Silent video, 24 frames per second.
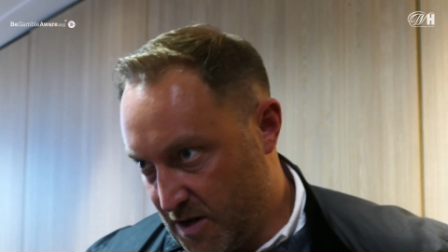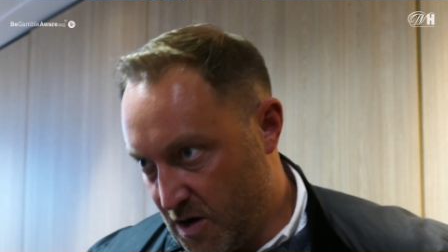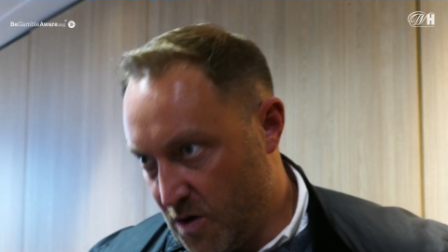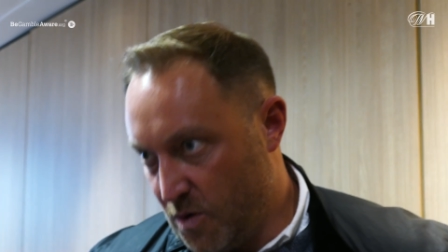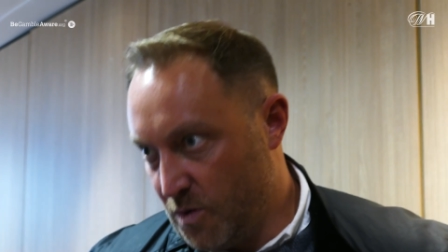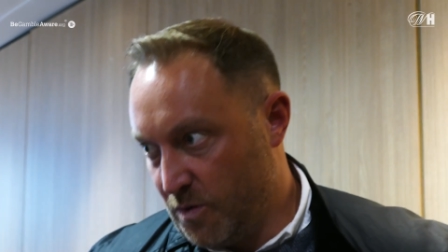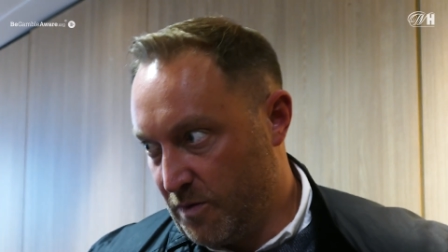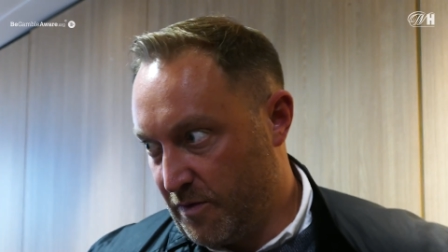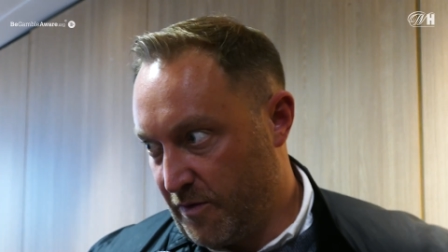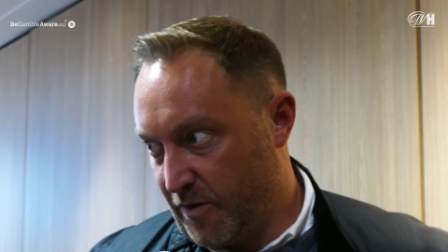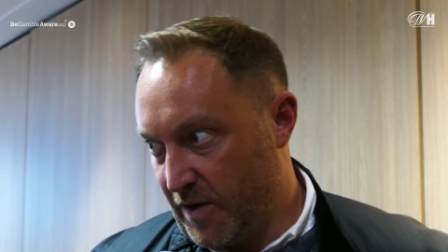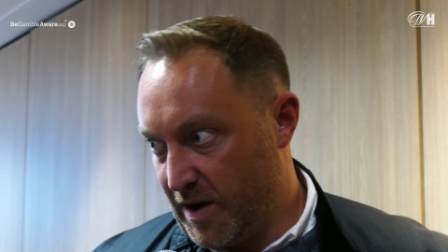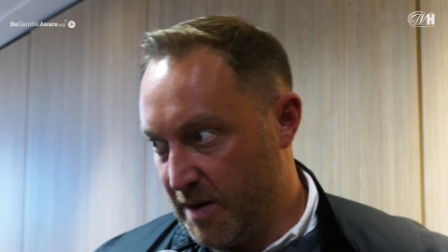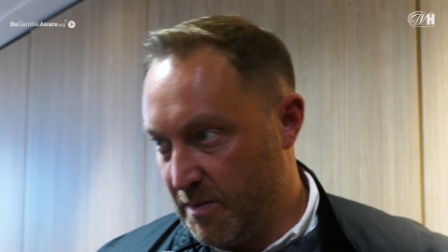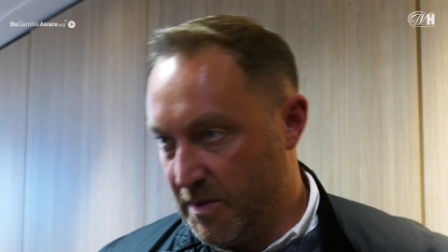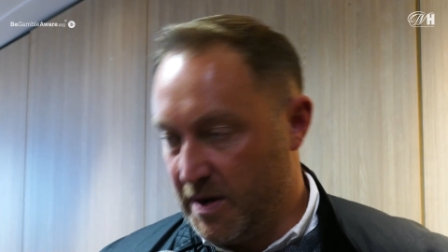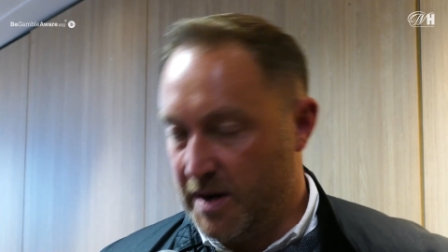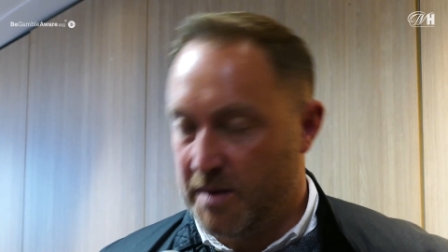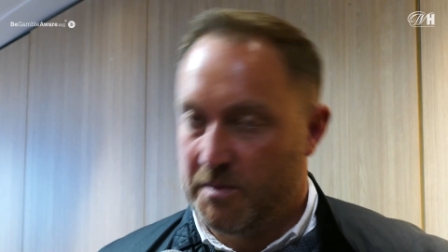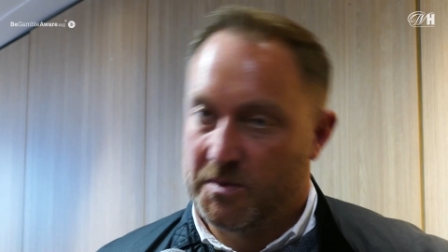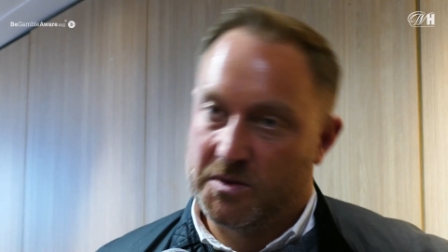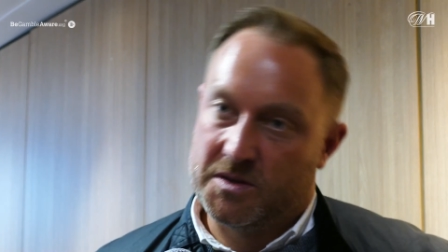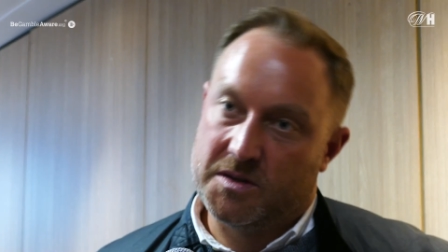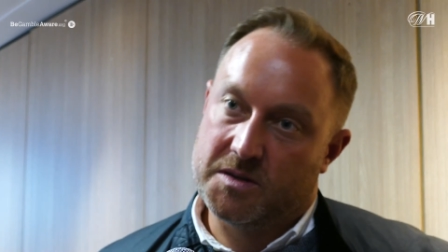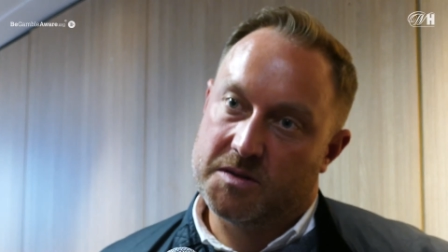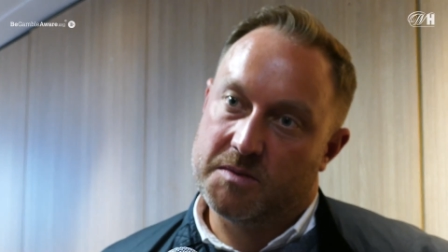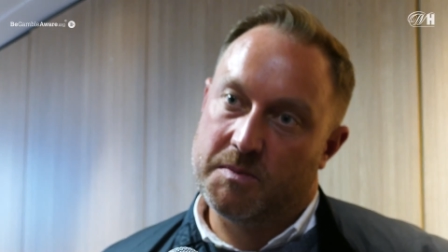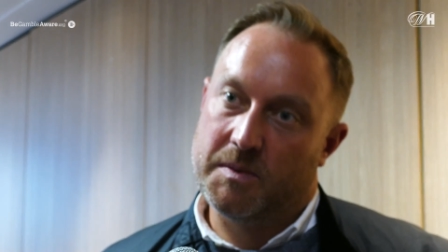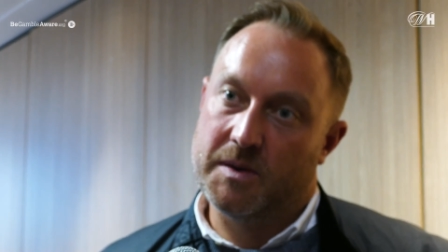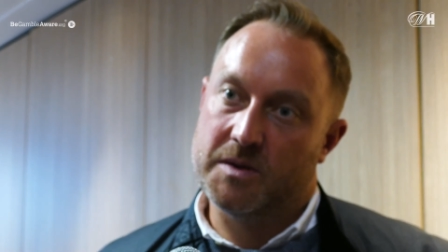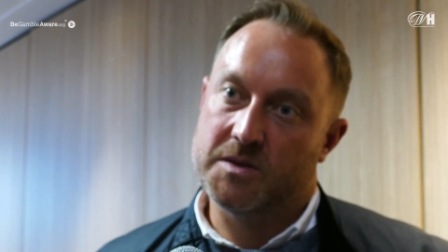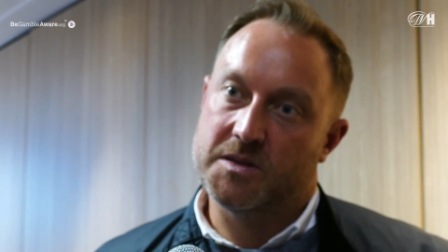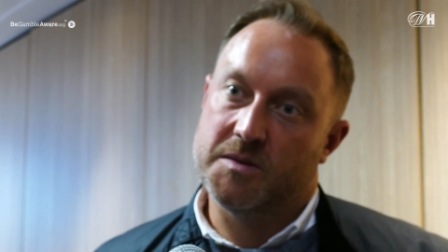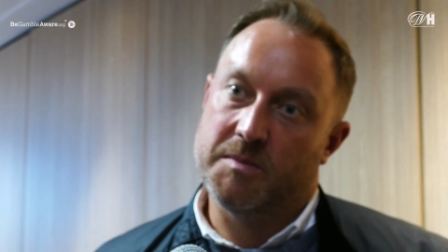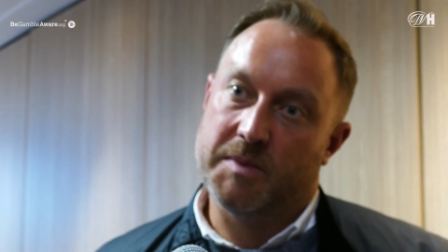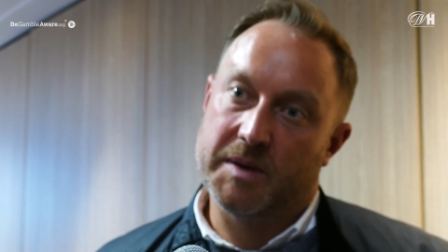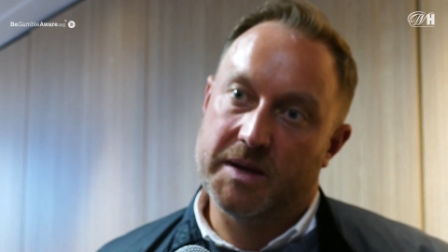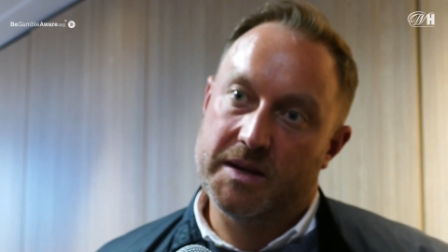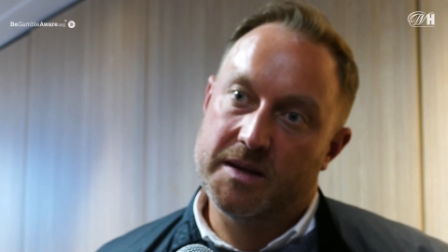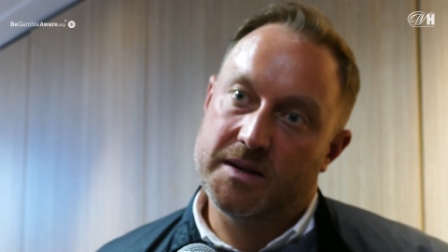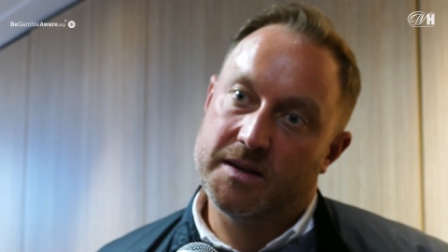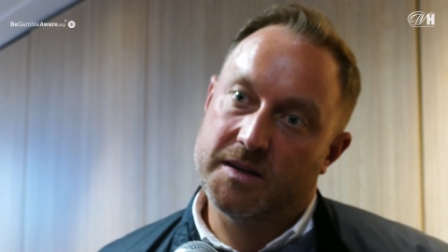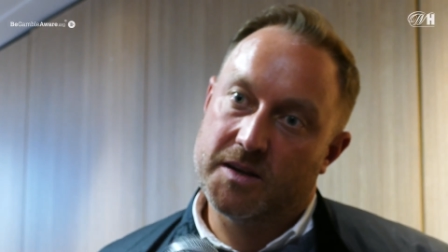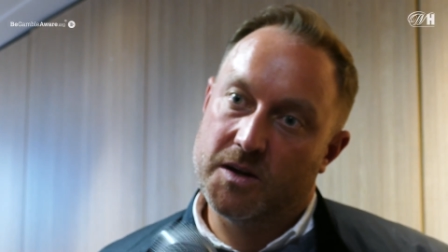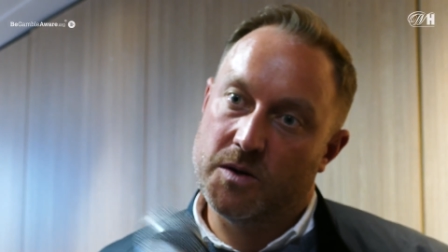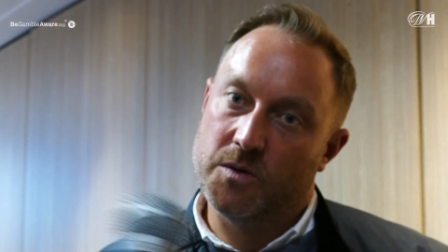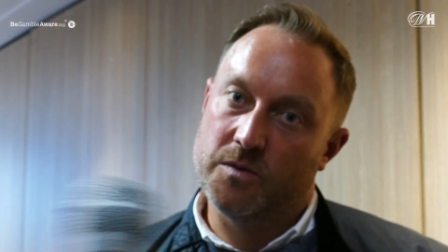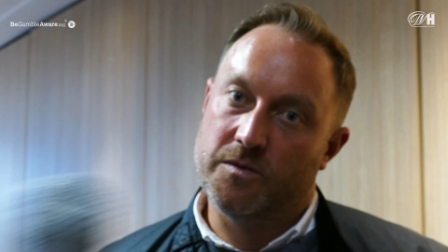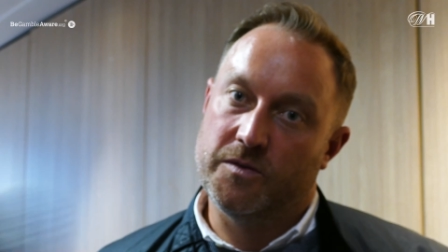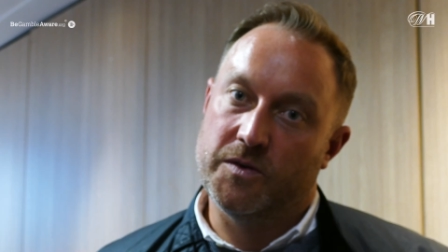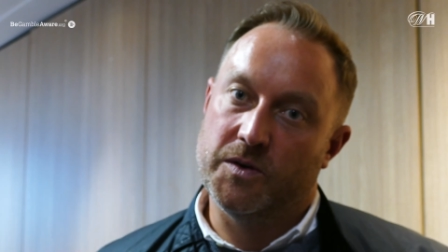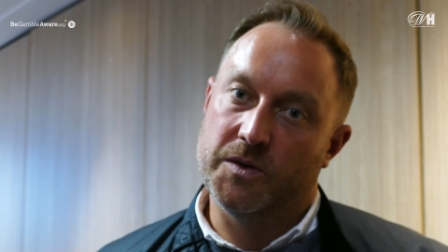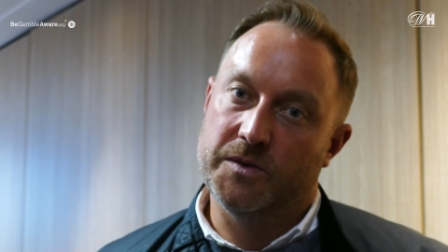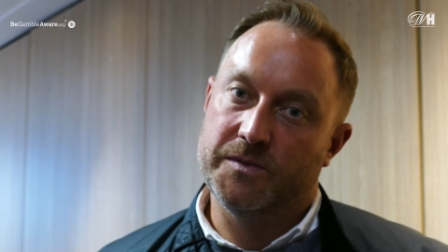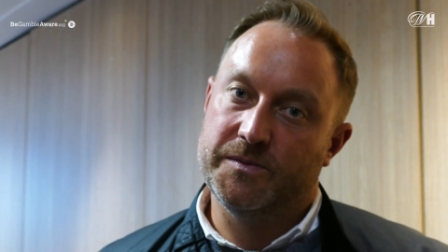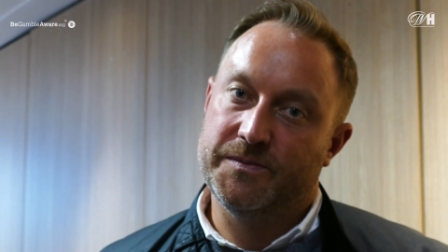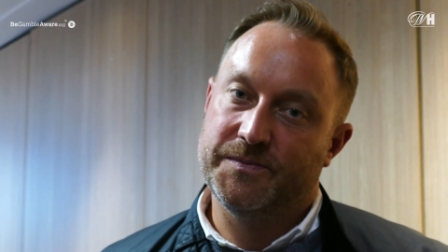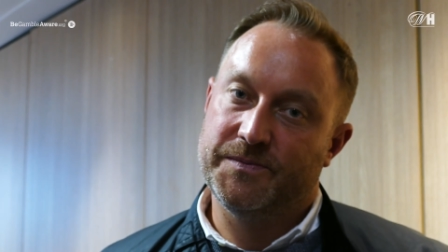called for it when it wasn't supposed to be called for.